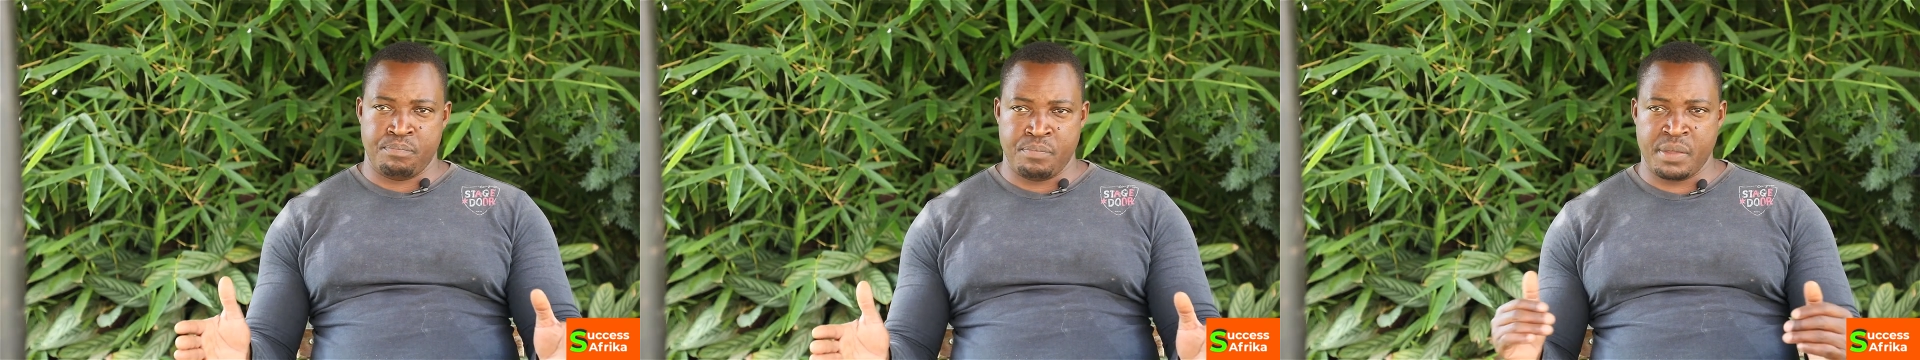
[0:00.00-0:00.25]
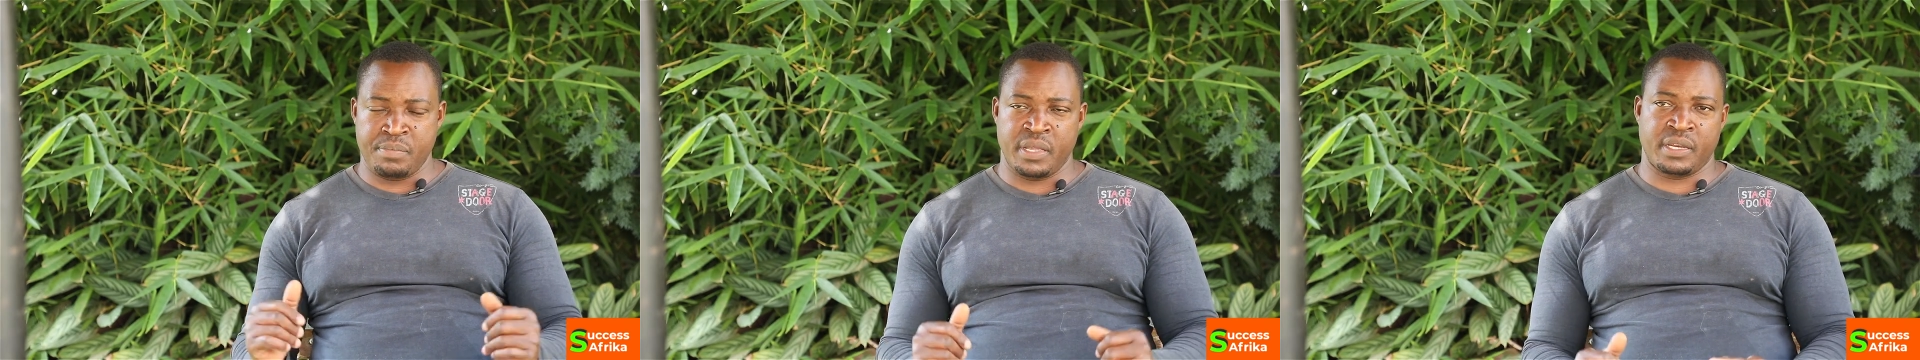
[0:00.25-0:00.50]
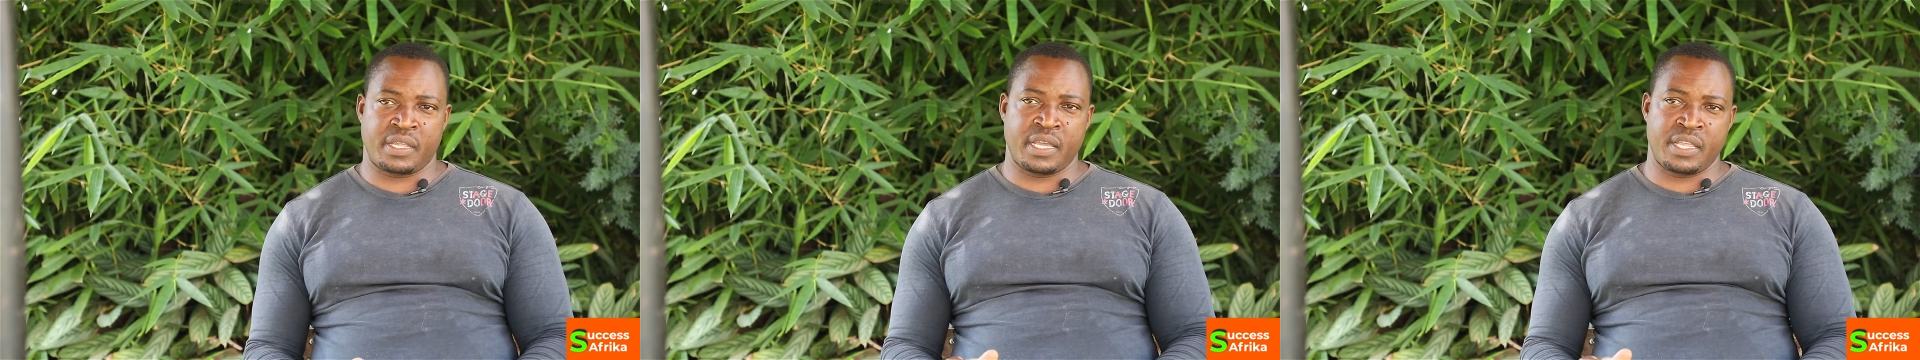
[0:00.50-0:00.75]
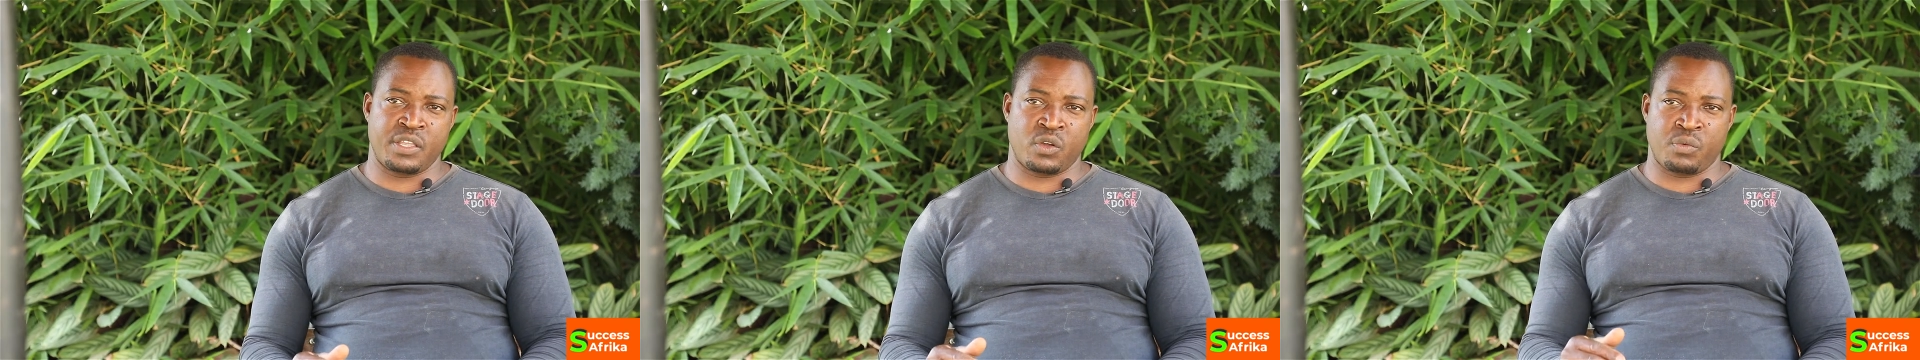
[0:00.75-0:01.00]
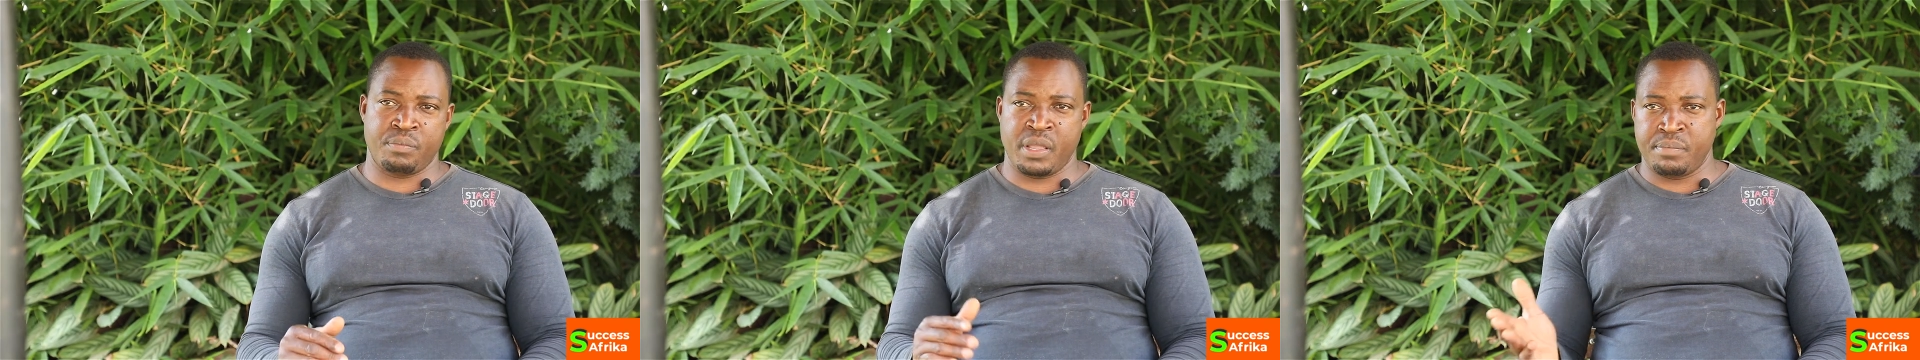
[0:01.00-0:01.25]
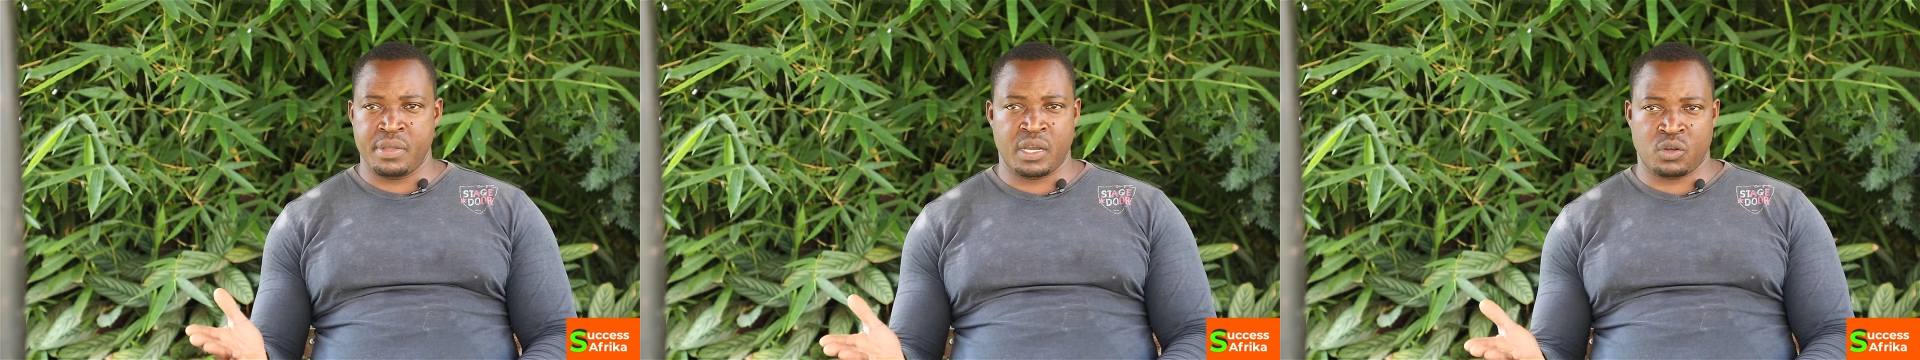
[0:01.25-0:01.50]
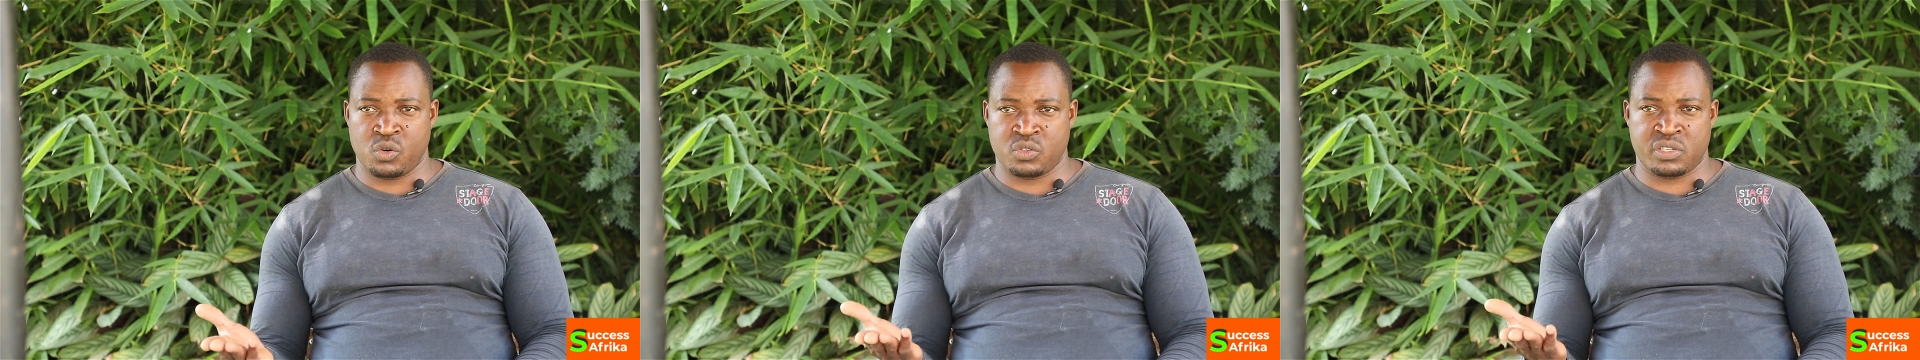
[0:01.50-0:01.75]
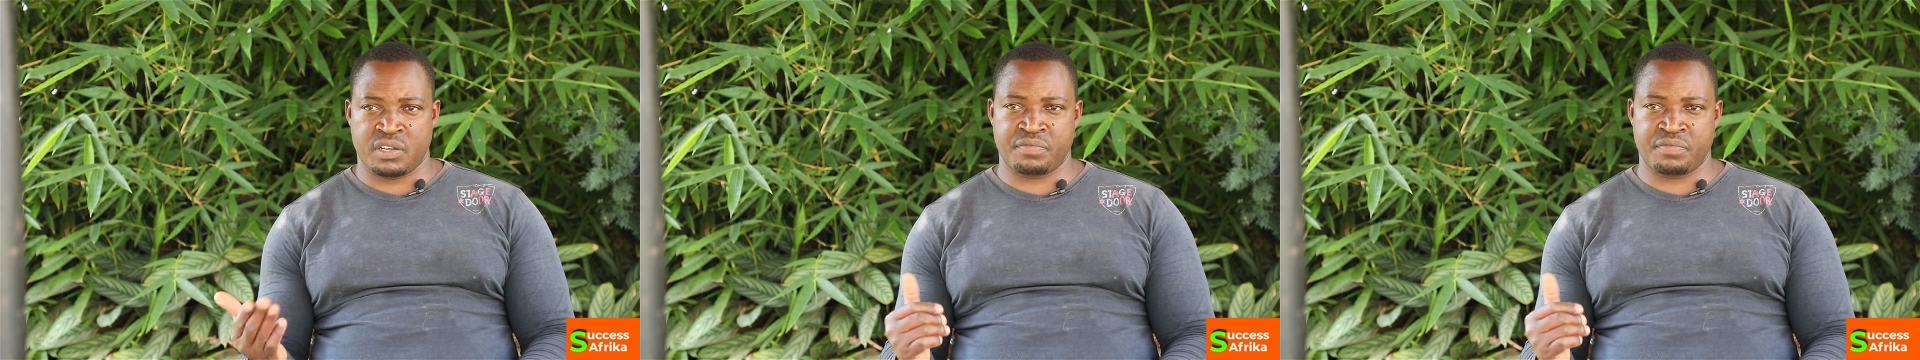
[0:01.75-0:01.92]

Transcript: maybe in Kenya or maybe across